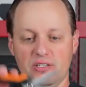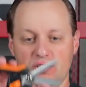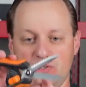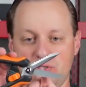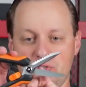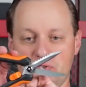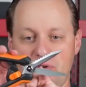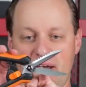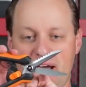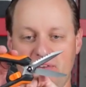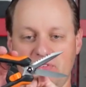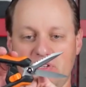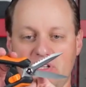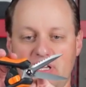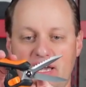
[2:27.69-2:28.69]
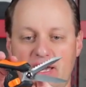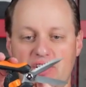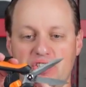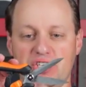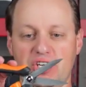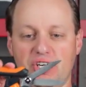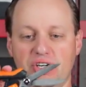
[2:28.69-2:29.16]
you do have a little
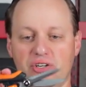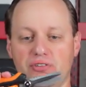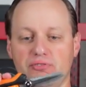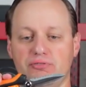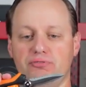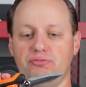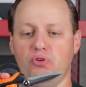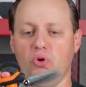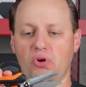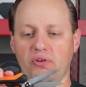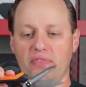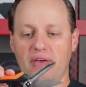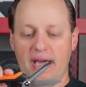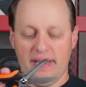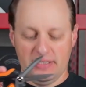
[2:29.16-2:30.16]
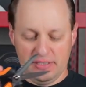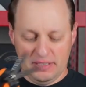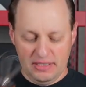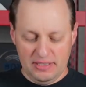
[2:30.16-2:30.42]
edge here for that.